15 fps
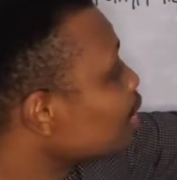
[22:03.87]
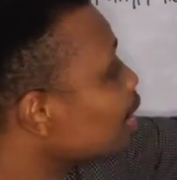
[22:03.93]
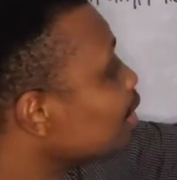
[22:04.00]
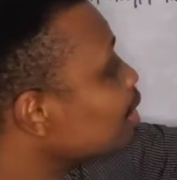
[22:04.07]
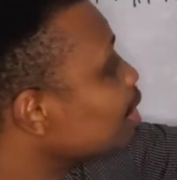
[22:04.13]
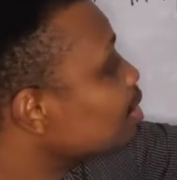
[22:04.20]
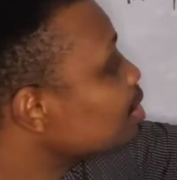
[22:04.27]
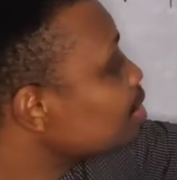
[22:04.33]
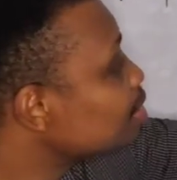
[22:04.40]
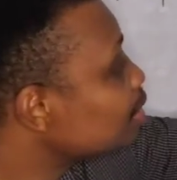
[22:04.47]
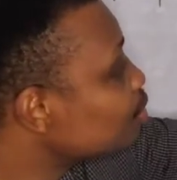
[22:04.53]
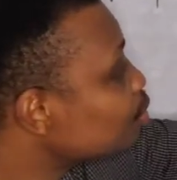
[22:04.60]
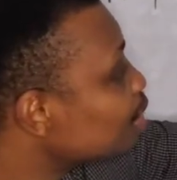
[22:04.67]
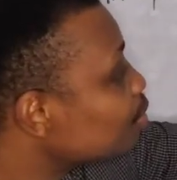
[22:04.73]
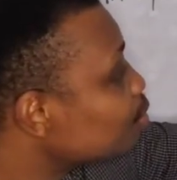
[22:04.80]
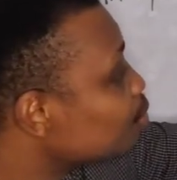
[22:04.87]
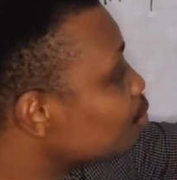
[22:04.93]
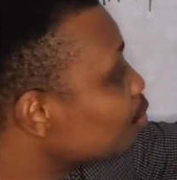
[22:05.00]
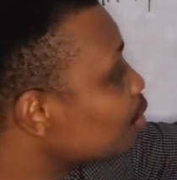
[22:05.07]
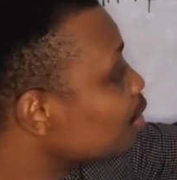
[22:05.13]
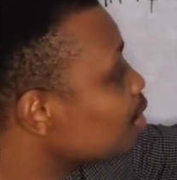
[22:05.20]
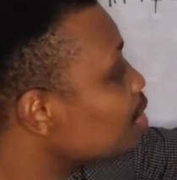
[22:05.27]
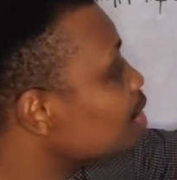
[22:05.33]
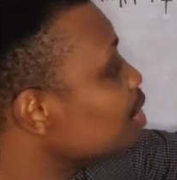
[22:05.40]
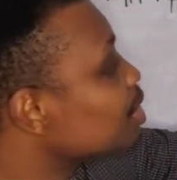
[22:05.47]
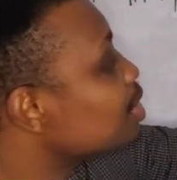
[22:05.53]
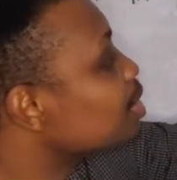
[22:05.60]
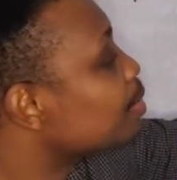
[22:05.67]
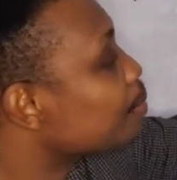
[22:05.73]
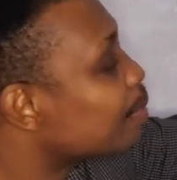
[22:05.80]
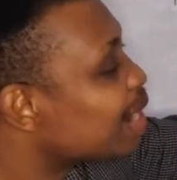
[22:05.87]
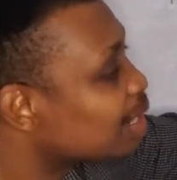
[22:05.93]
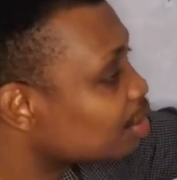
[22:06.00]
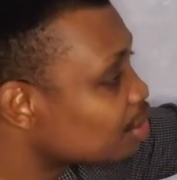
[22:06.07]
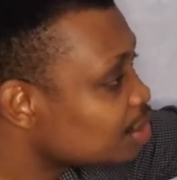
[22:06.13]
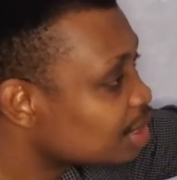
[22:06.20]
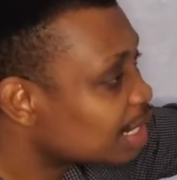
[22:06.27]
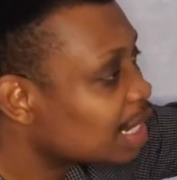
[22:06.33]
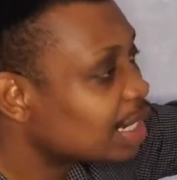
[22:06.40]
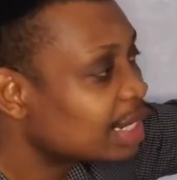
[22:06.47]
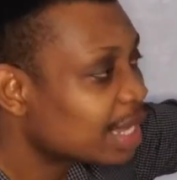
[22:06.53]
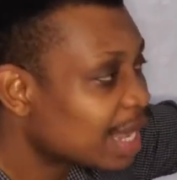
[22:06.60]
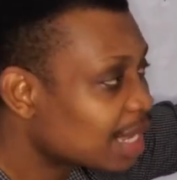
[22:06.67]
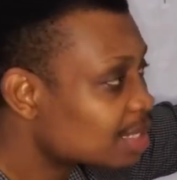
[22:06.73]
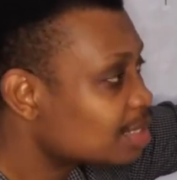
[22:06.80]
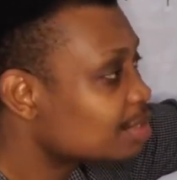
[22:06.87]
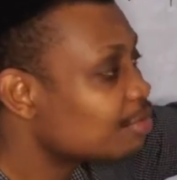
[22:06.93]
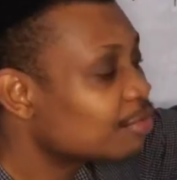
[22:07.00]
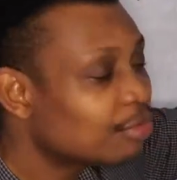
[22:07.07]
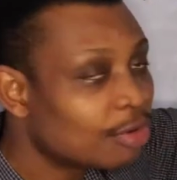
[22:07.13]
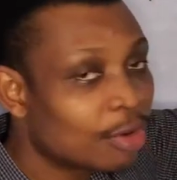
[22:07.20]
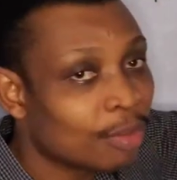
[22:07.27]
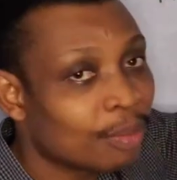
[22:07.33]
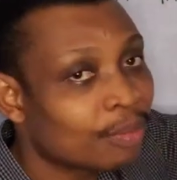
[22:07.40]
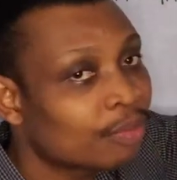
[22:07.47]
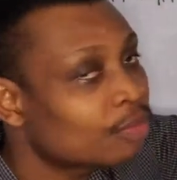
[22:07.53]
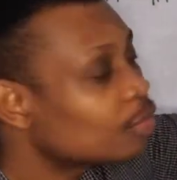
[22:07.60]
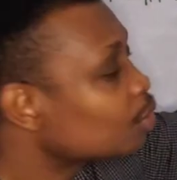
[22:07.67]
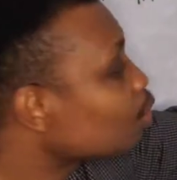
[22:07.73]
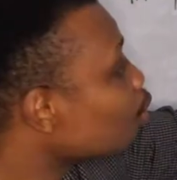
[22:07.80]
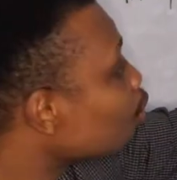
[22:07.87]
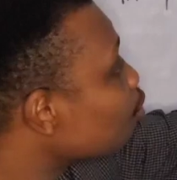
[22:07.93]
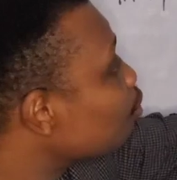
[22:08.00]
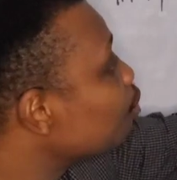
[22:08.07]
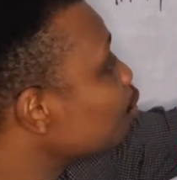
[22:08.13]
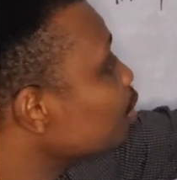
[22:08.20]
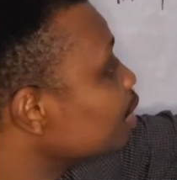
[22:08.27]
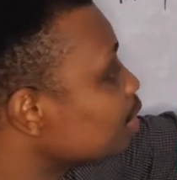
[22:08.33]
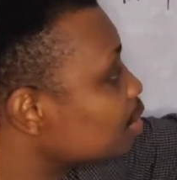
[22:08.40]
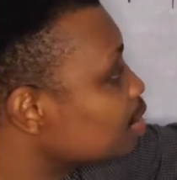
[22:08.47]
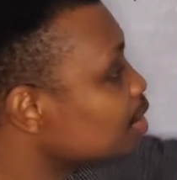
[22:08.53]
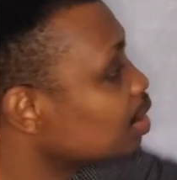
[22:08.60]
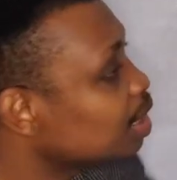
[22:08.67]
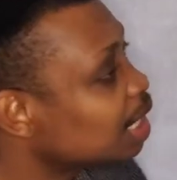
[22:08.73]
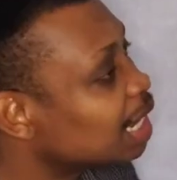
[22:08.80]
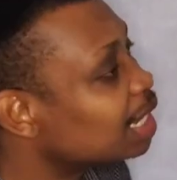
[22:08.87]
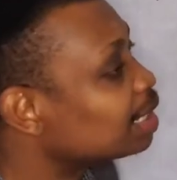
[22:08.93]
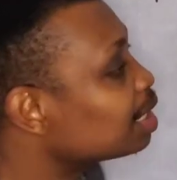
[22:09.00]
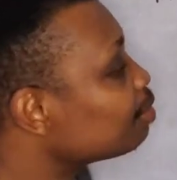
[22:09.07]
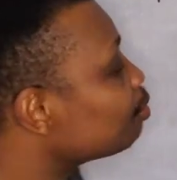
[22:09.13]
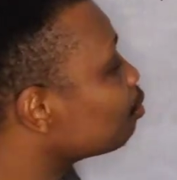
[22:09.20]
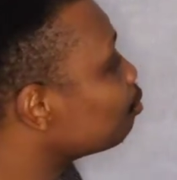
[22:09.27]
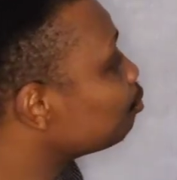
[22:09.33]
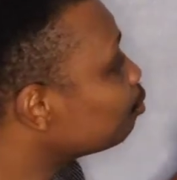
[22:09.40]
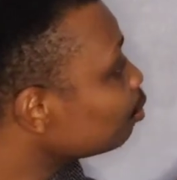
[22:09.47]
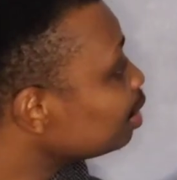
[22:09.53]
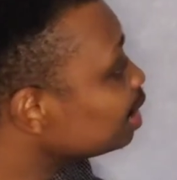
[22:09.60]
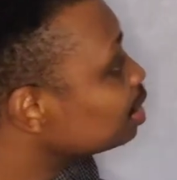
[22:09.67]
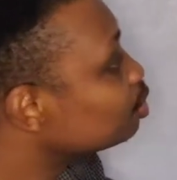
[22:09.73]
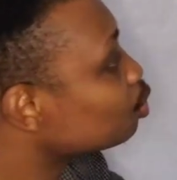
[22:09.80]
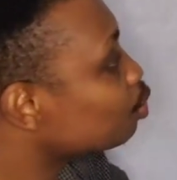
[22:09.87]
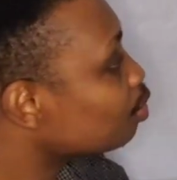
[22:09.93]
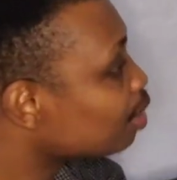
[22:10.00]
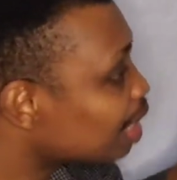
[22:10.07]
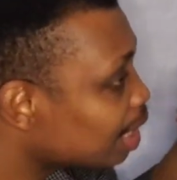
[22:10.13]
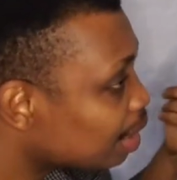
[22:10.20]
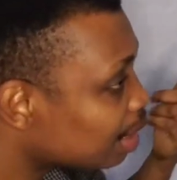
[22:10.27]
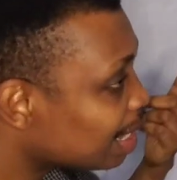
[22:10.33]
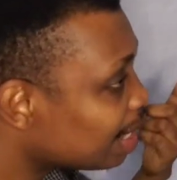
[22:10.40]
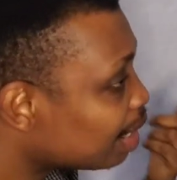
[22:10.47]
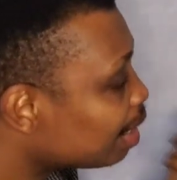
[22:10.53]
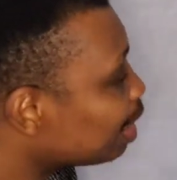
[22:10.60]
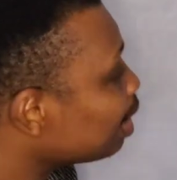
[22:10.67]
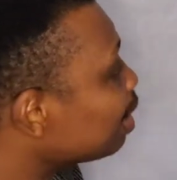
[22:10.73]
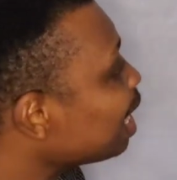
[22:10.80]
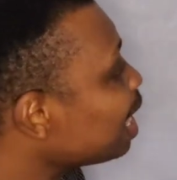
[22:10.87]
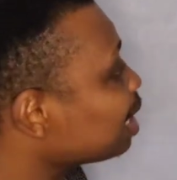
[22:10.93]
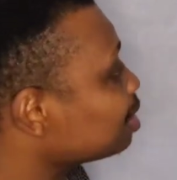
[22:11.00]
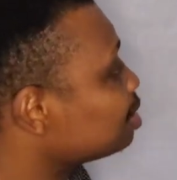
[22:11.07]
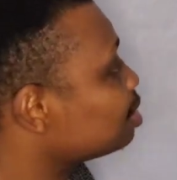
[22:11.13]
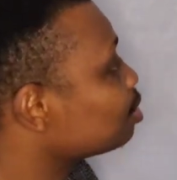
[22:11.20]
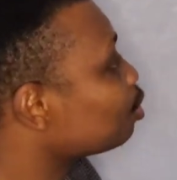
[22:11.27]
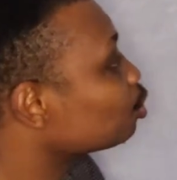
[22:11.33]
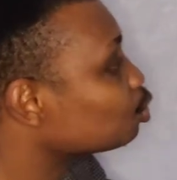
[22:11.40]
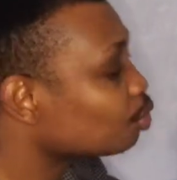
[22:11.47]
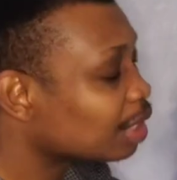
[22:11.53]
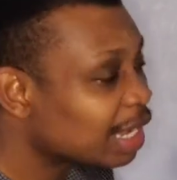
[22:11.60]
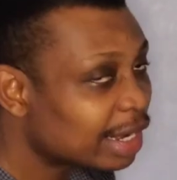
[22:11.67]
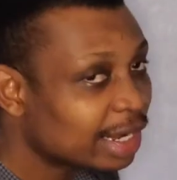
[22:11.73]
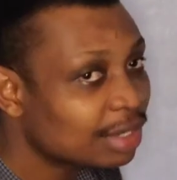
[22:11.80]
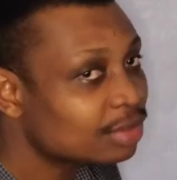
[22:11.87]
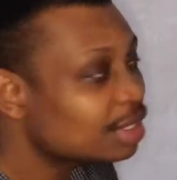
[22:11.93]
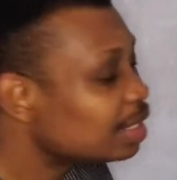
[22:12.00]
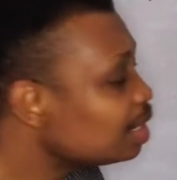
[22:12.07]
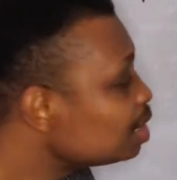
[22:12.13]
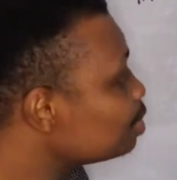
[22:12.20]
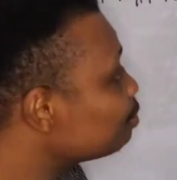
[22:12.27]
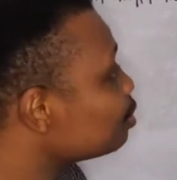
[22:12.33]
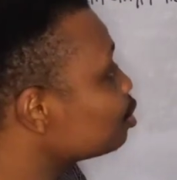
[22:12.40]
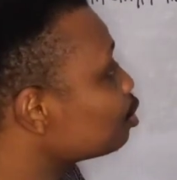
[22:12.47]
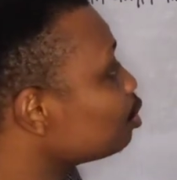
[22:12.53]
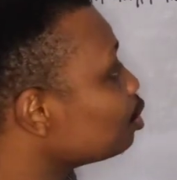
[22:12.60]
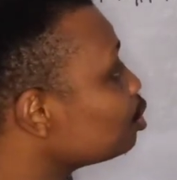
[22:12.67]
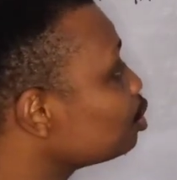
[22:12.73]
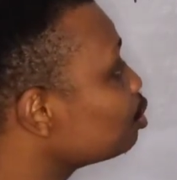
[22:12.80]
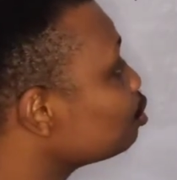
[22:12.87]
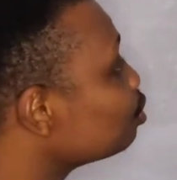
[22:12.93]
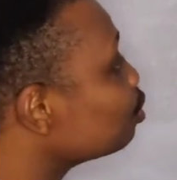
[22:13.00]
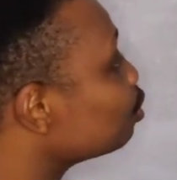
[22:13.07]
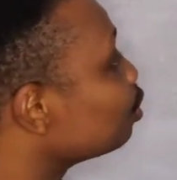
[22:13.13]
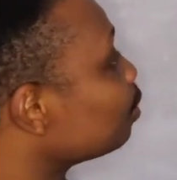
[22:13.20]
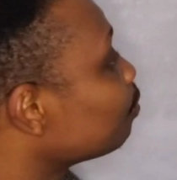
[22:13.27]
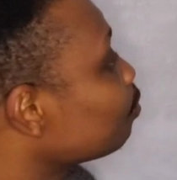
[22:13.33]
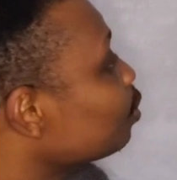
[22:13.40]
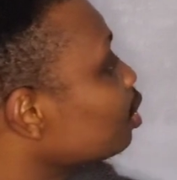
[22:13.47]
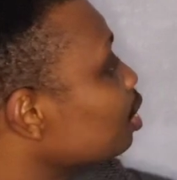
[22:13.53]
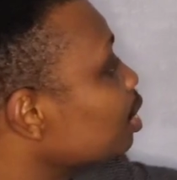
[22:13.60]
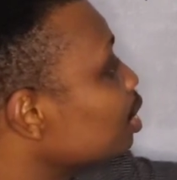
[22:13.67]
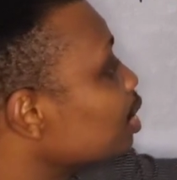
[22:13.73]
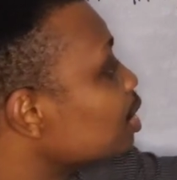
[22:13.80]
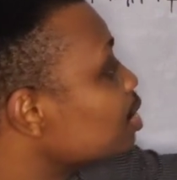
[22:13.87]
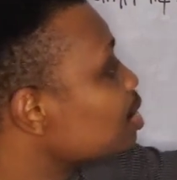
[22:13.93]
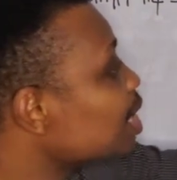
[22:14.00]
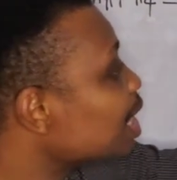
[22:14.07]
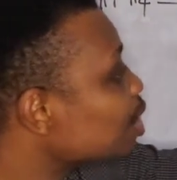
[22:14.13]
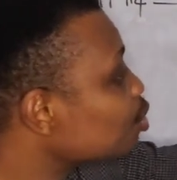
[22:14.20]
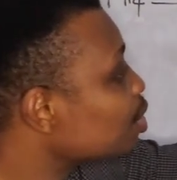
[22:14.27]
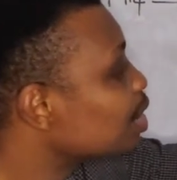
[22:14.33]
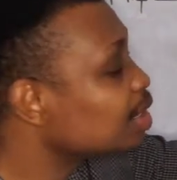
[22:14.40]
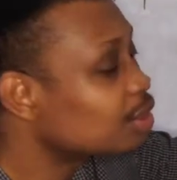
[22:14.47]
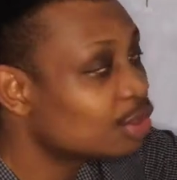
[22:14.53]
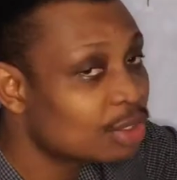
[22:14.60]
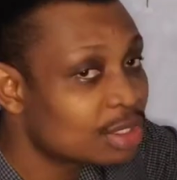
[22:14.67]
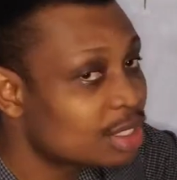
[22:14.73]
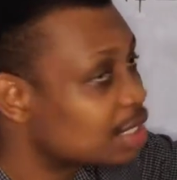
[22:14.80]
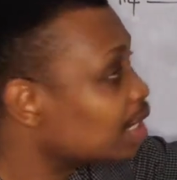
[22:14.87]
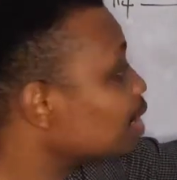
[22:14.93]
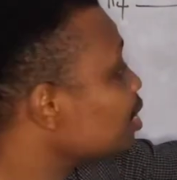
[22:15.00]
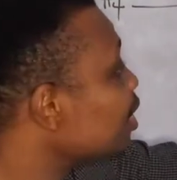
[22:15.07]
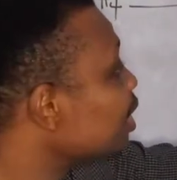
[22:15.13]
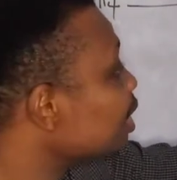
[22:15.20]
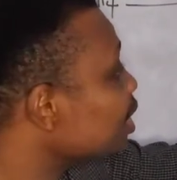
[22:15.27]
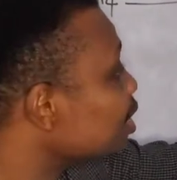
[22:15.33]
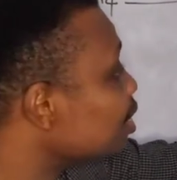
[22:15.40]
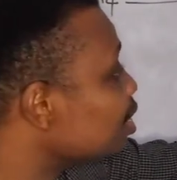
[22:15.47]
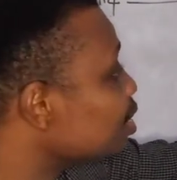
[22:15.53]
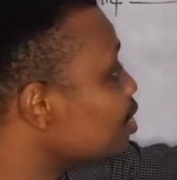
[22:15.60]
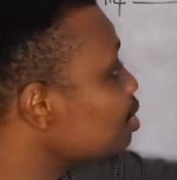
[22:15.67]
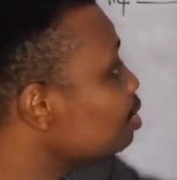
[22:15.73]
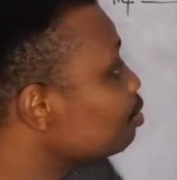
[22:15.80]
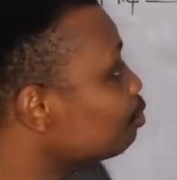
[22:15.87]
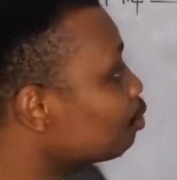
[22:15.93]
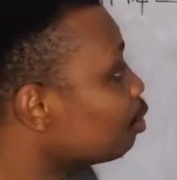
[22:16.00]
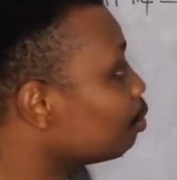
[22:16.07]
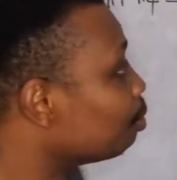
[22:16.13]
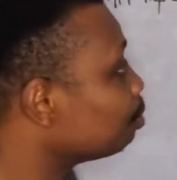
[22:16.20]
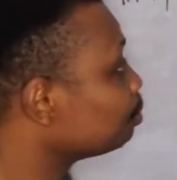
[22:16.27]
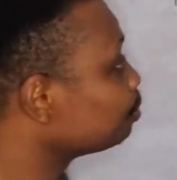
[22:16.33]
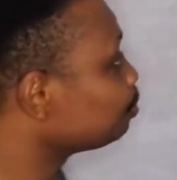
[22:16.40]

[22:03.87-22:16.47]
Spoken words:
and that this tetrahydrofolate is the biologically active form of folate, and that for folate to act or to carry out its physiological role, it actually does that in this form.